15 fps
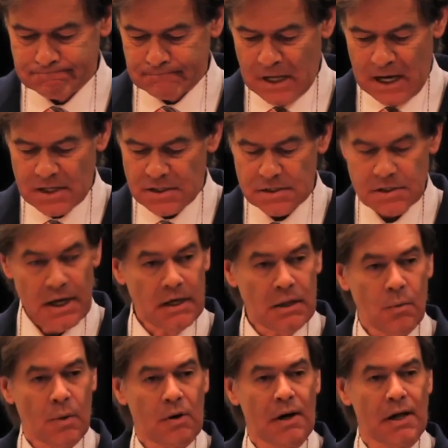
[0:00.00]
as
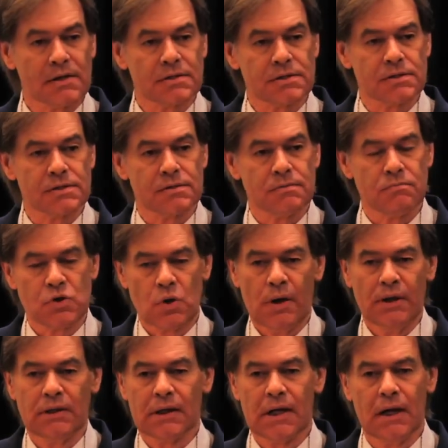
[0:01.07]
anywhere else.
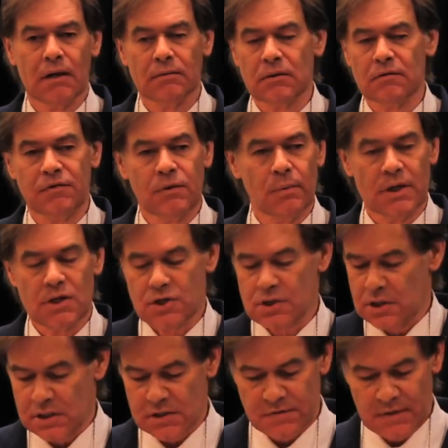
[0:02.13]
Joint account, if you wish,
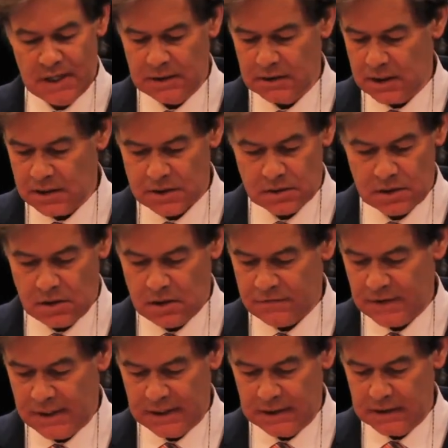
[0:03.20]
that's fine. That's all
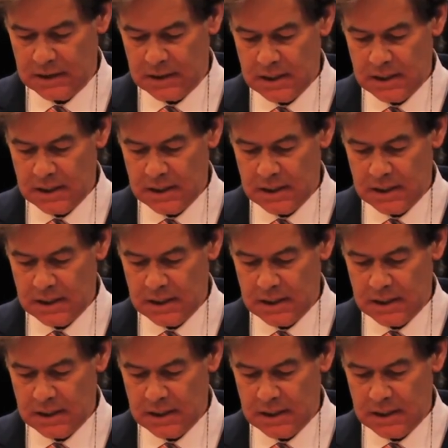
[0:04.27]
fine.